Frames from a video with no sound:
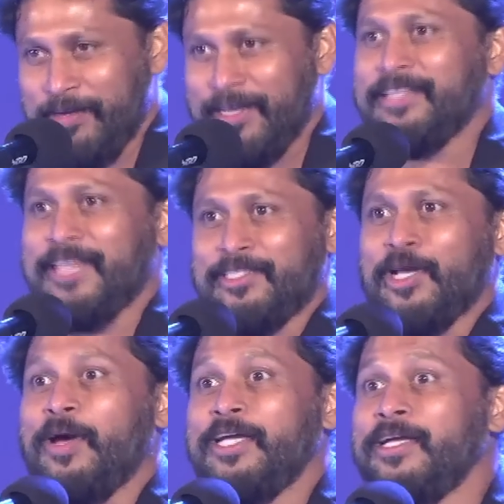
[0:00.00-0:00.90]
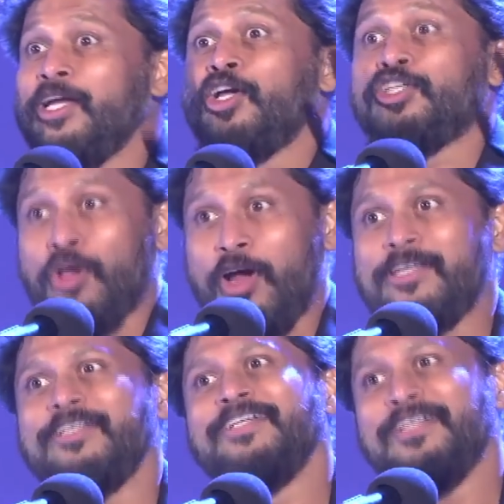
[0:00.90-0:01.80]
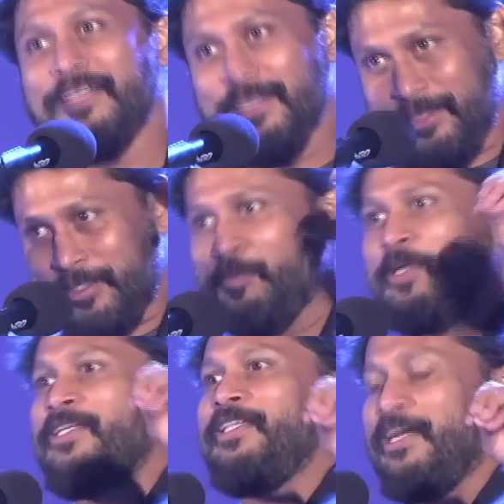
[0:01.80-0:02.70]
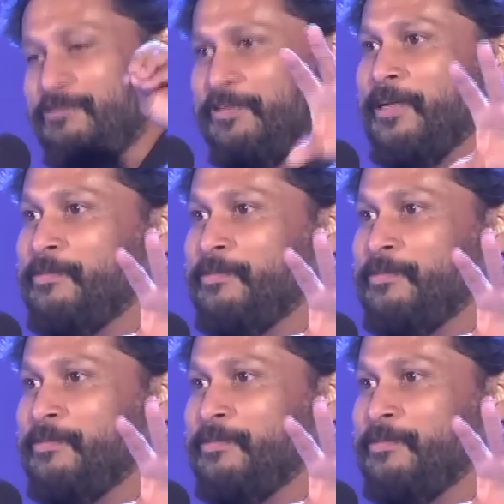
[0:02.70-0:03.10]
And that's how I shot, especially that film.